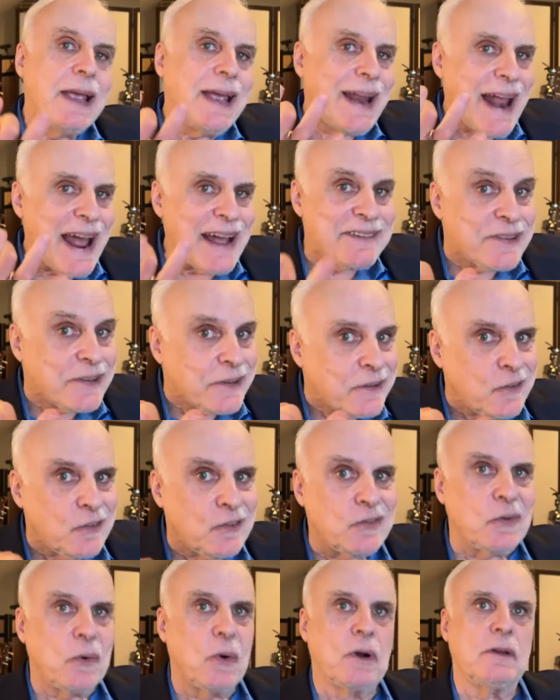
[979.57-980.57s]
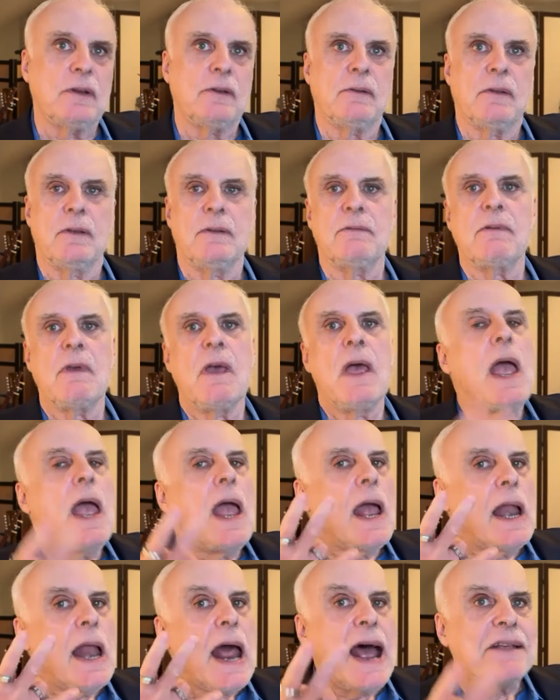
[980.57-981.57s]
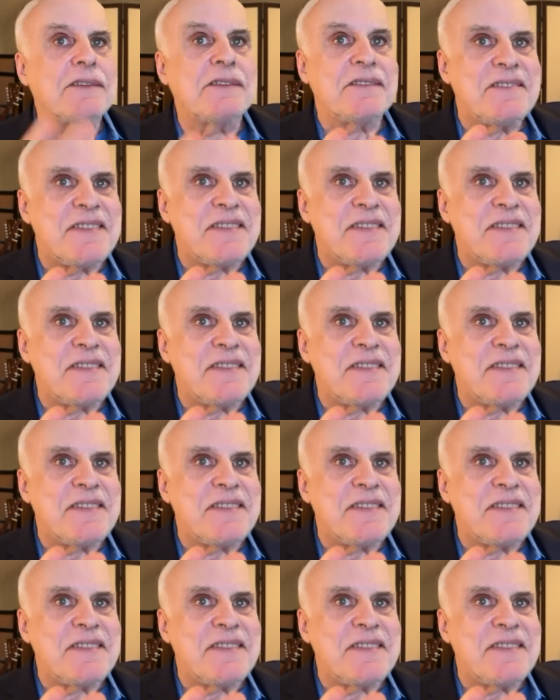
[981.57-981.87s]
it has its sources, it has right.